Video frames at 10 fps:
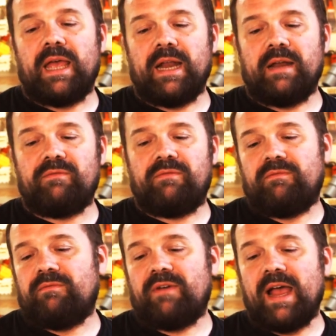and
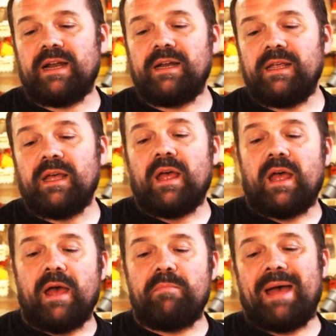finally,
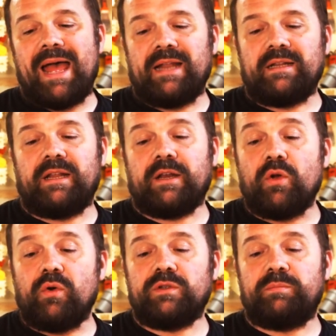a band that
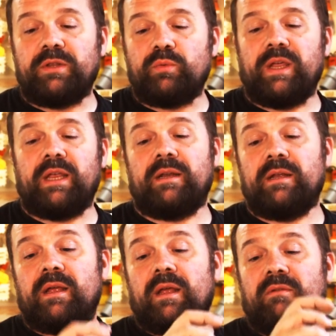goes
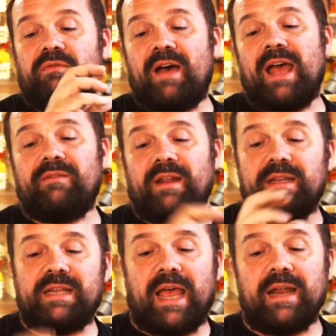between 5
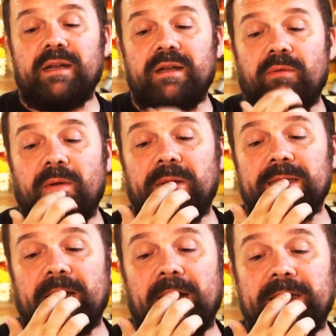and 10 that
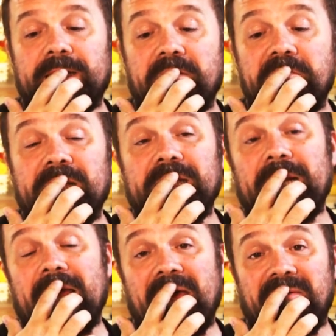represent the
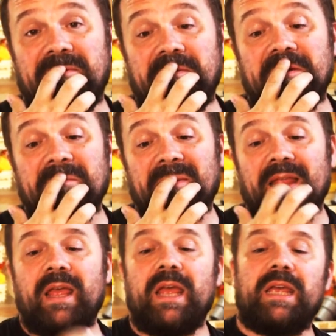middle F.
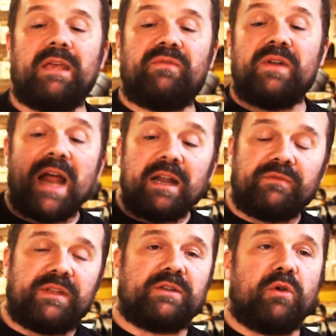If none
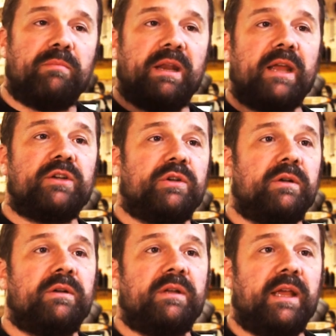of this
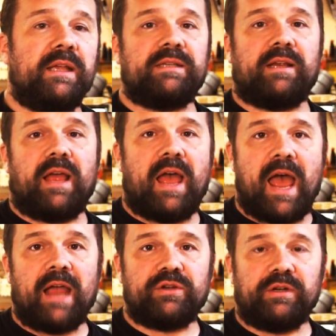combination is
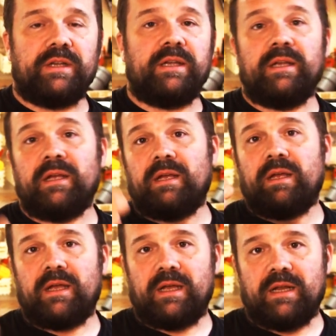actually
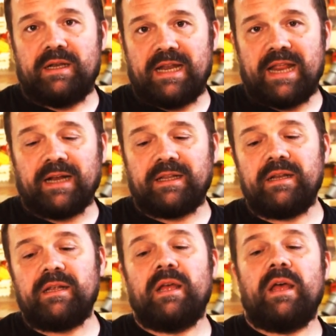uh,
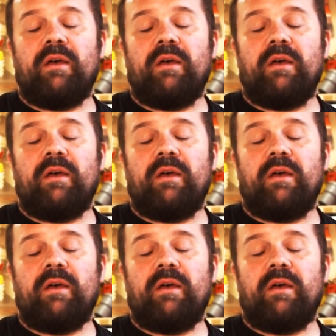detected,